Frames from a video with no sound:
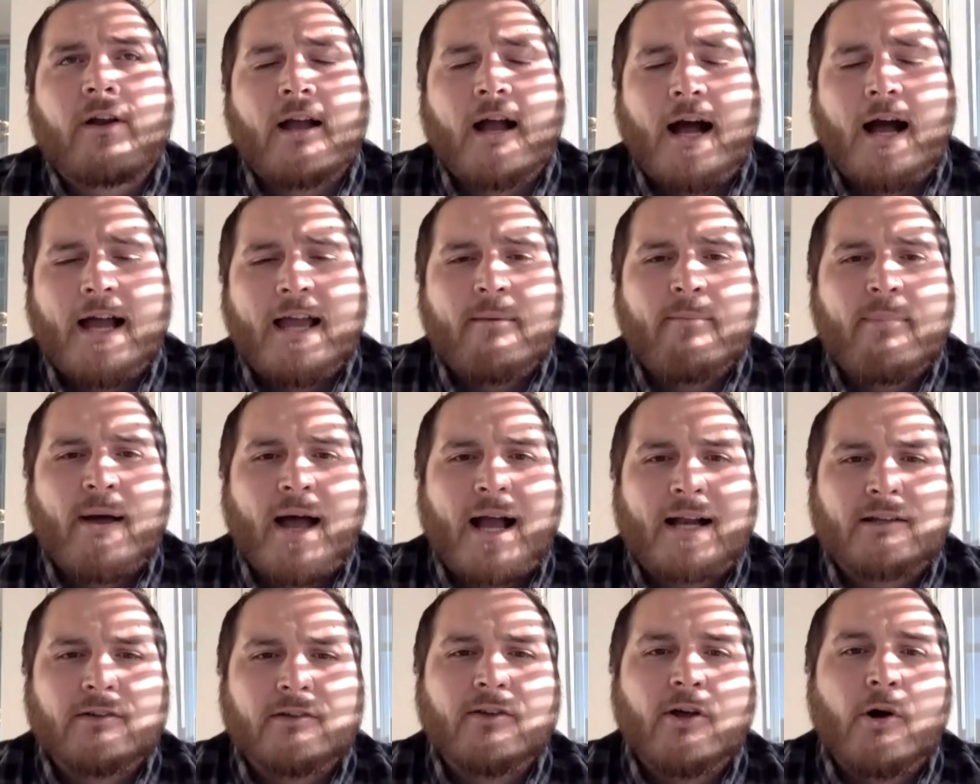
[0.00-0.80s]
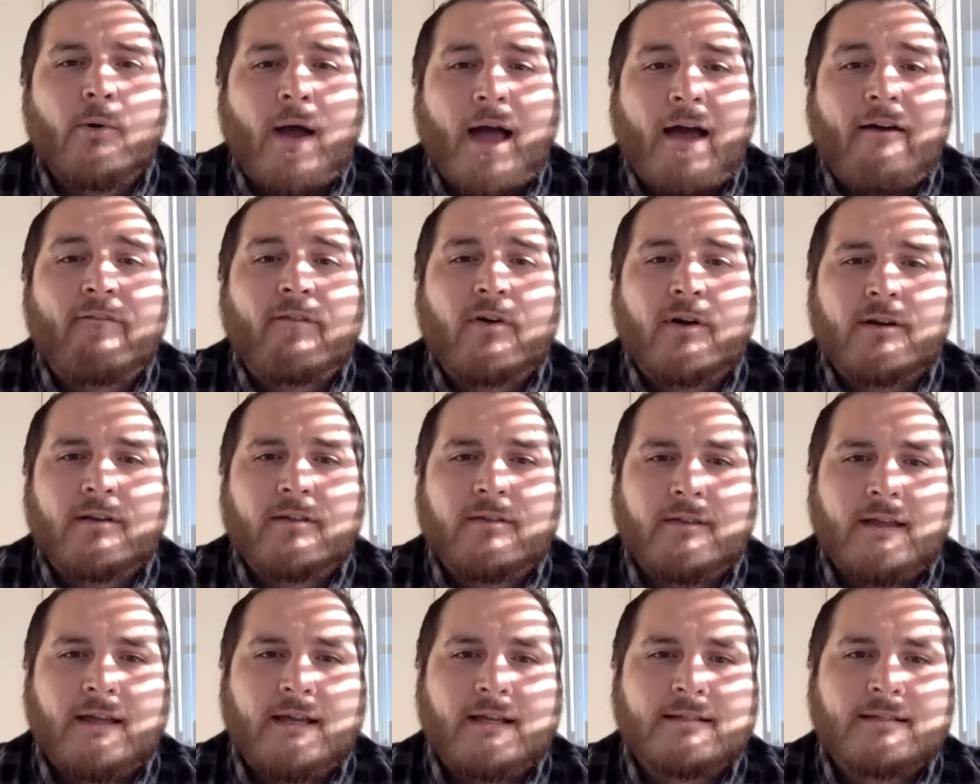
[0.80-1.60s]
high impact, low effort
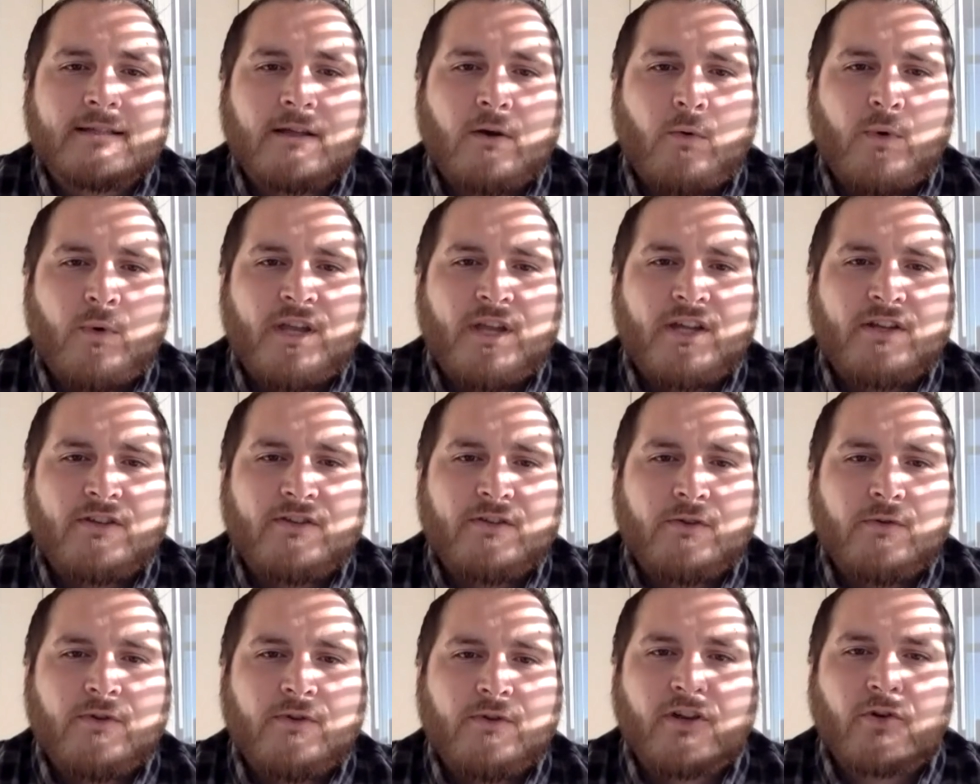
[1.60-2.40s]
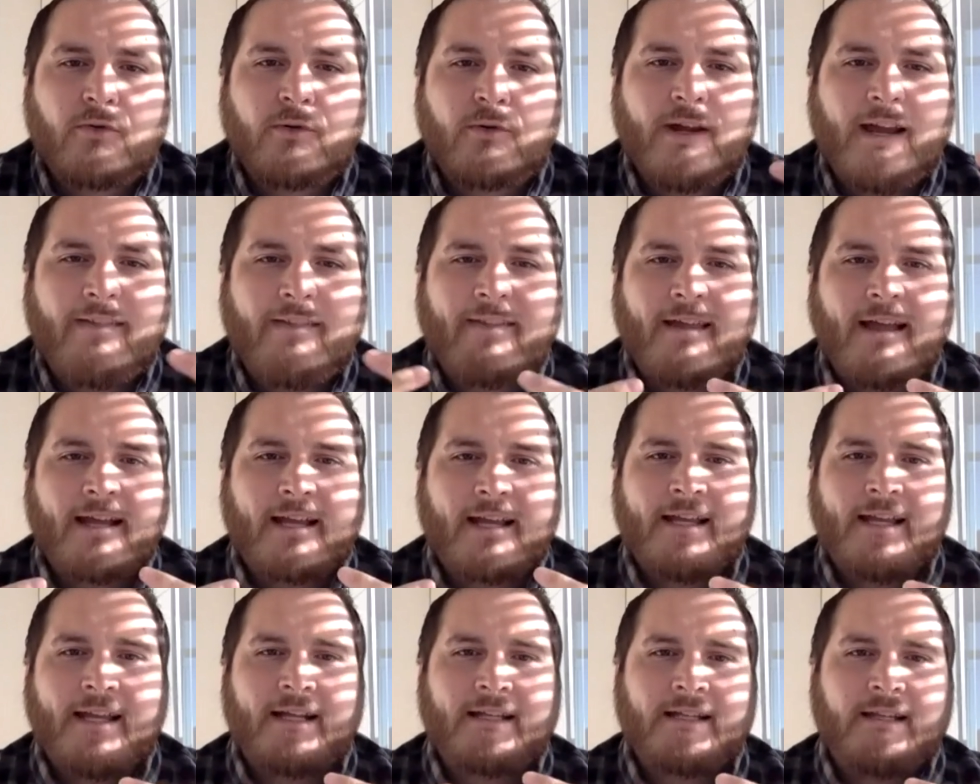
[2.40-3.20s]
things that we could do to create that
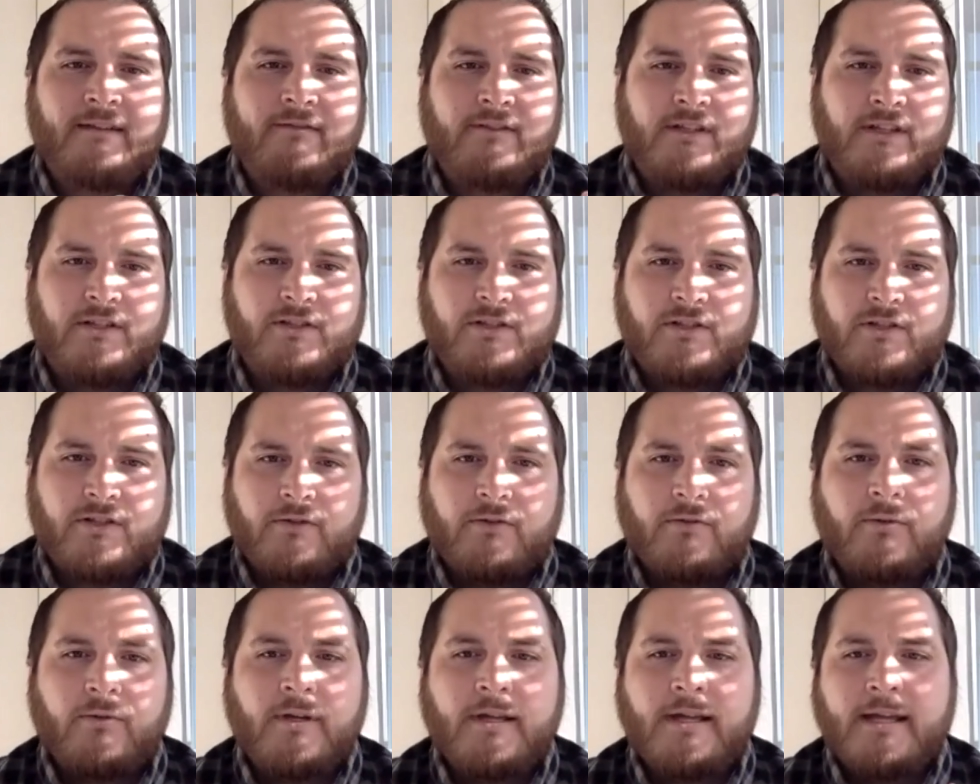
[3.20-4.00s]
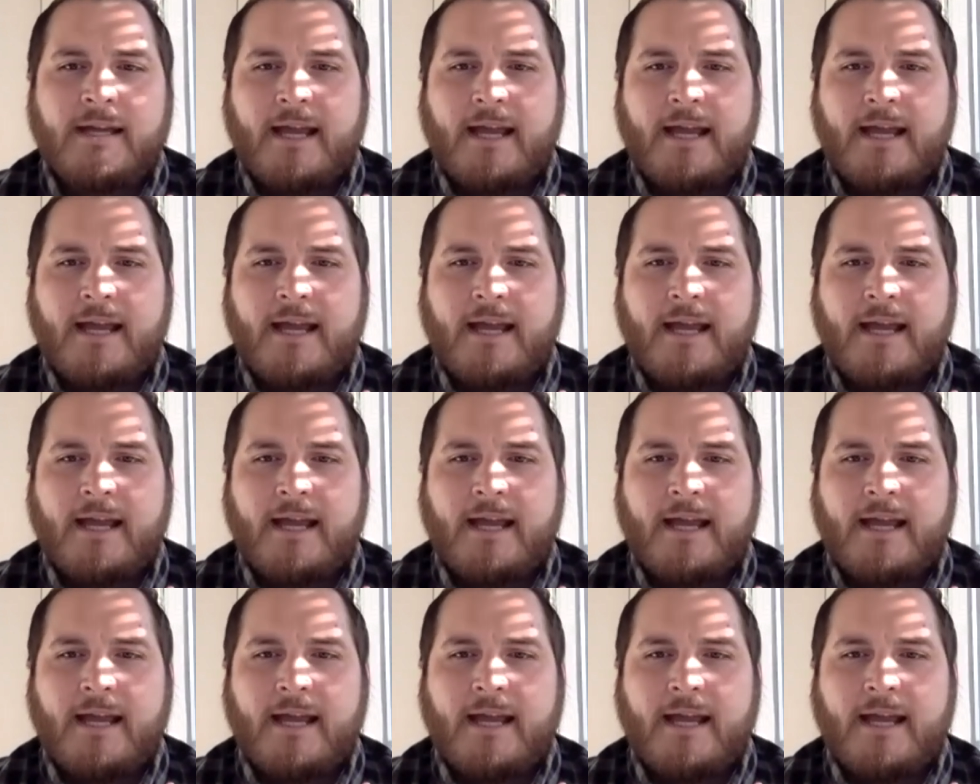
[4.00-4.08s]
connective tissue?